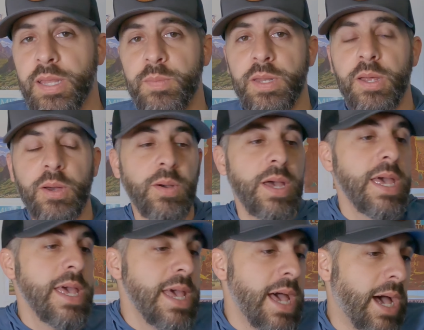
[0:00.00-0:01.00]
let me know.
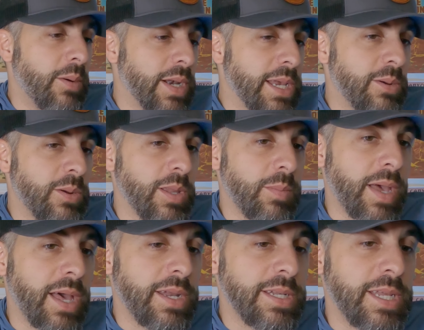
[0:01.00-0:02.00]
I want to hear all
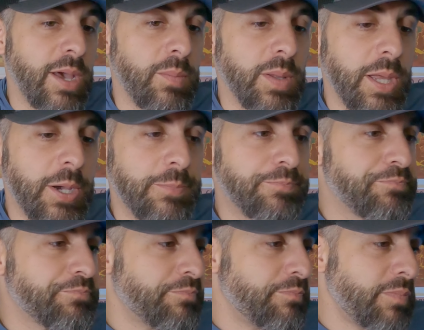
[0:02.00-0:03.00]
about it down below.
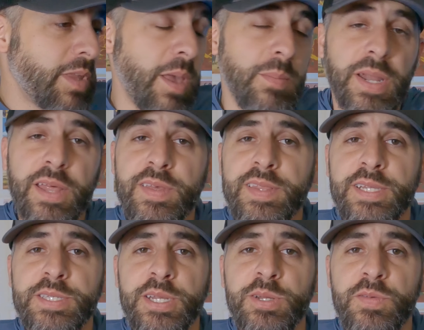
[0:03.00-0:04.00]
But I think
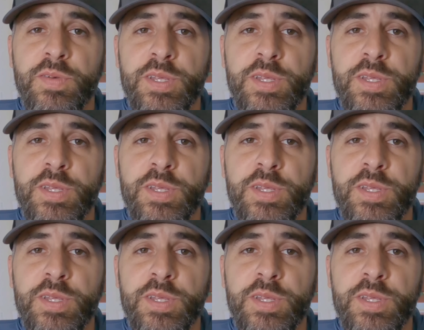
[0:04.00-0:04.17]
that's going to do it for